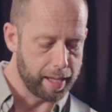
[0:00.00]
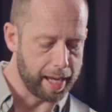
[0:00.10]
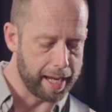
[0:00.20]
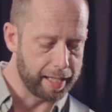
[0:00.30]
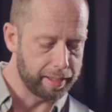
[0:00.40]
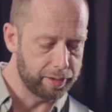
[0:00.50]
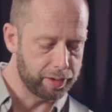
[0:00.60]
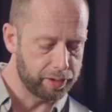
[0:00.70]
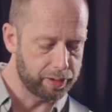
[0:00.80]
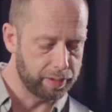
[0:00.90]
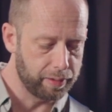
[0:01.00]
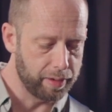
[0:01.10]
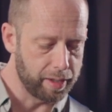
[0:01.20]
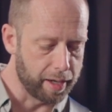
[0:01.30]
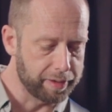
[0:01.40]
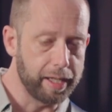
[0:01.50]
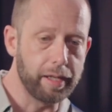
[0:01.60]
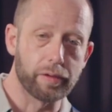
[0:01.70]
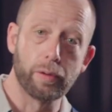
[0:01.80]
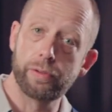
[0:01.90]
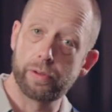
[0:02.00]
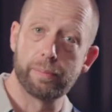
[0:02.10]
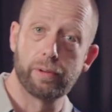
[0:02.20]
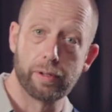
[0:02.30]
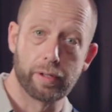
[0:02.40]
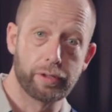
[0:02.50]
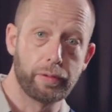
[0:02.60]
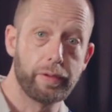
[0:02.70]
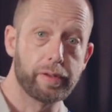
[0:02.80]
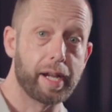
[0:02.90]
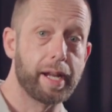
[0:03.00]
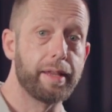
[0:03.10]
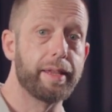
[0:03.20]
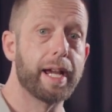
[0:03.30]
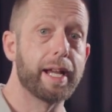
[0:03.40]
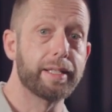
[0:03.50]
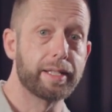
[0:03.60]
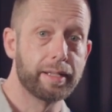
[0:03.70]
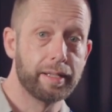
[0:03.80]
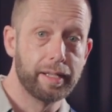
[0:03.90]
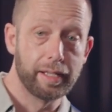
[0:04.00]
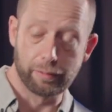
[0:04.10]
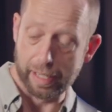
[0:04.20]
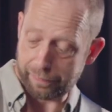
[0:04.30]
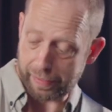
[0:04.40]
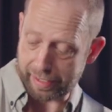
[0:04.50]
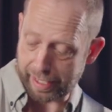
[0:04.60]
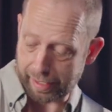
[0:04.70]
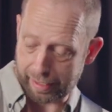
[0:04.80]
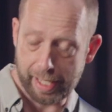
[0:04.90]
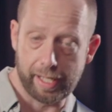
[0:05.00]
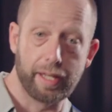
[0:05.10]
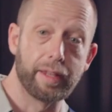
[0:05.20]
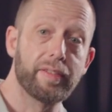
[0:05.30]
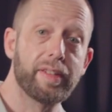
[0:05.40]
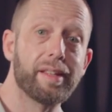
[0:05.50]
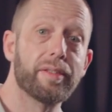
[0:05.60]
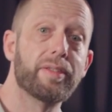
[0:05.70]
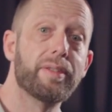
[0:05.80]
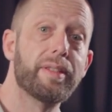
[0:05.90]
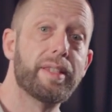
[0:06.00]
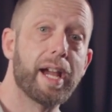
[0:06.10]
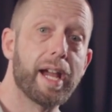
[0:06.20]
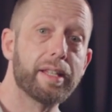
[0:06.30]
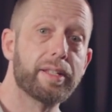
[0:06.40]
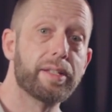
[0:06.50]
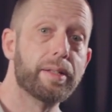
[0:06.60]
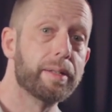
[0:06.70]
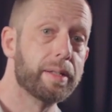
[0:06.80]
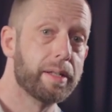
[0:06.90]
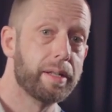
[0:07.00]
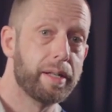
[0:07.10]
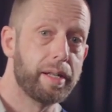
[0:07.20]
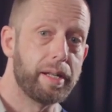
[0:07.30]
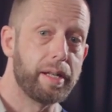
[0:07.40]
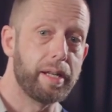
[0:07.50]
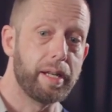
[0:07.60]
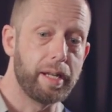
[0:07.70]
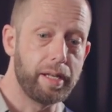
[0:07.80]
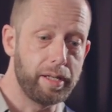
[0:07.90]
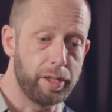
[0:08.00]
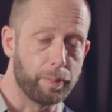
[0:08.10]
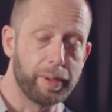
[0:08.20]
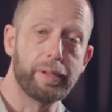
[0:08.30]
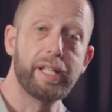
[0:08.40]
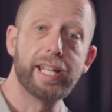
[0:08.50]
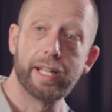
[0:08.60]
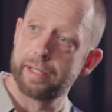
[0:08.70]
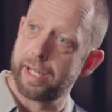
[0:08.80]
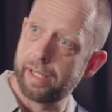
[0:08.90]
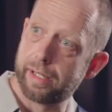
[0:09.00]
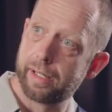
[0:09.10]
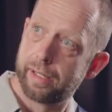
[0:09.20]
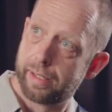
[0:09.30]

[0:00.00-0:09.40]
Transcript: And I think it's also important, I should say, that great for your technique in the sense that you're building technique